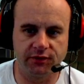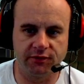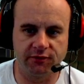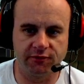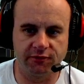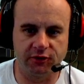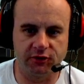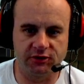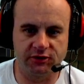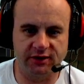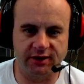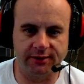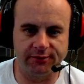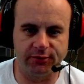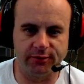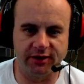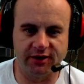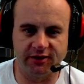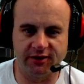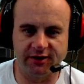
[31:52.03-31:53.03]
First time in
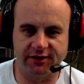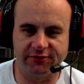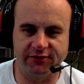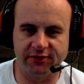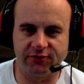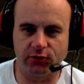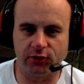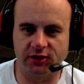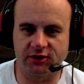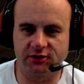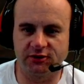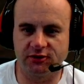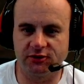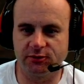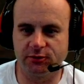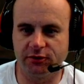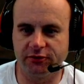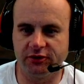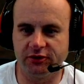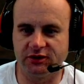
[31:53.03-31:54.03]
my life I've watched those
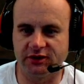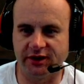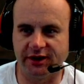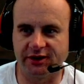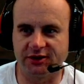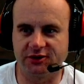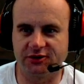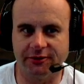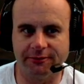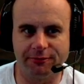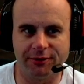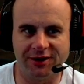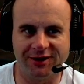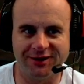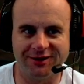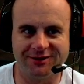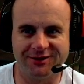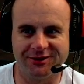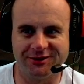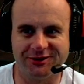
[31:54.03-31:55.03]
movies and actually paid
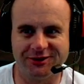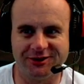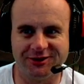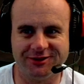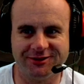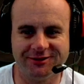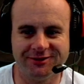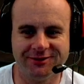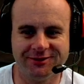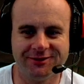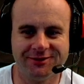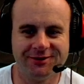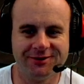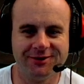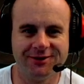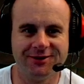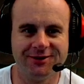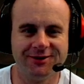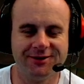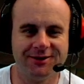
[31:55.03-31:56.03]
attention.
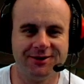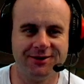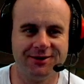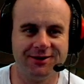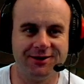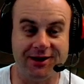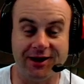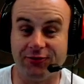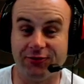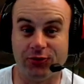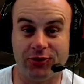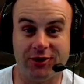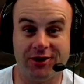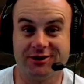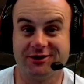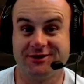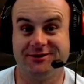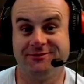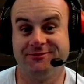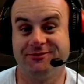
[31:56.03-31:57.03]
I've
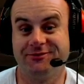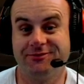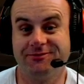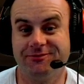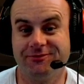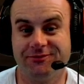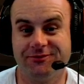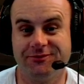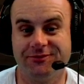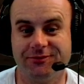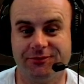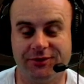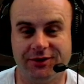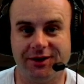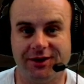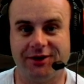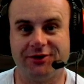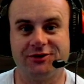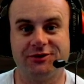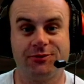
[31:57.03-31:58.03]
watched them, but
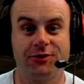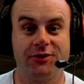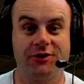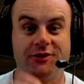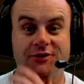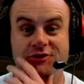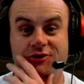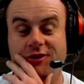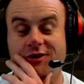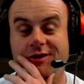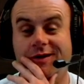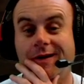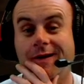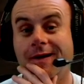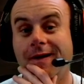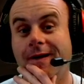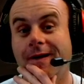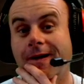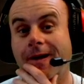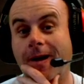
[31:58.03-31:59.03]
I was probably drunk.
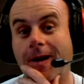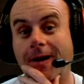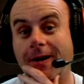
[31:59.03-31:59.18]
I